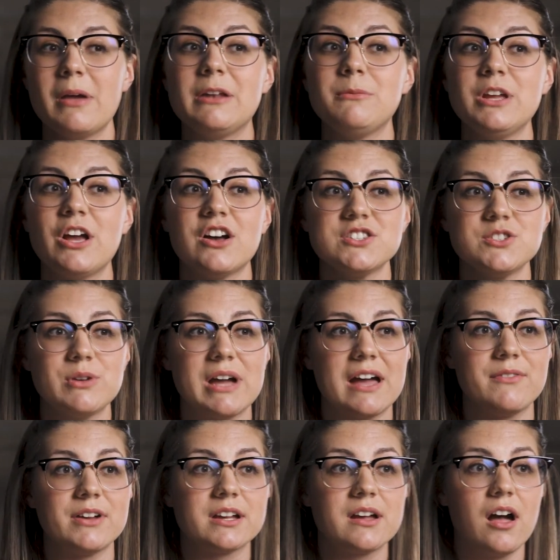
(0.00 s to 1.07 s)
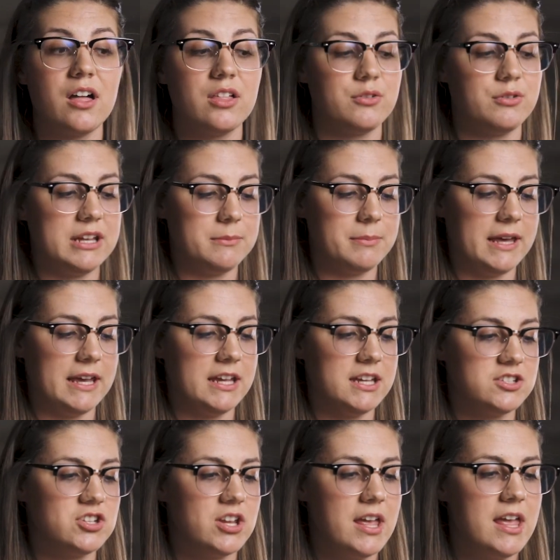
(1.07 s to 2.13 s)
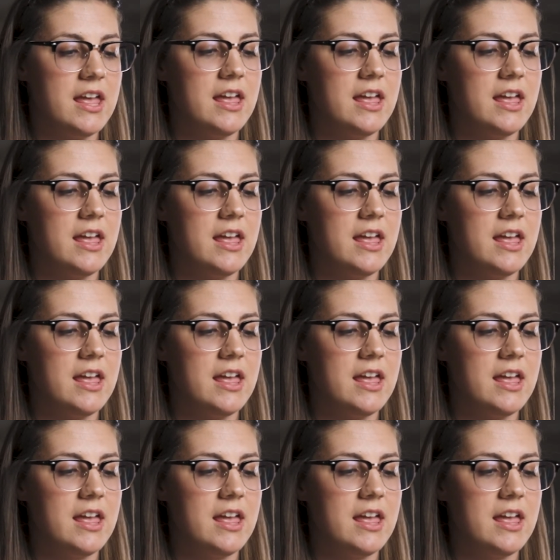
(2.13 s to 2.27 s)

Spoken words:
And we also have a coloring page,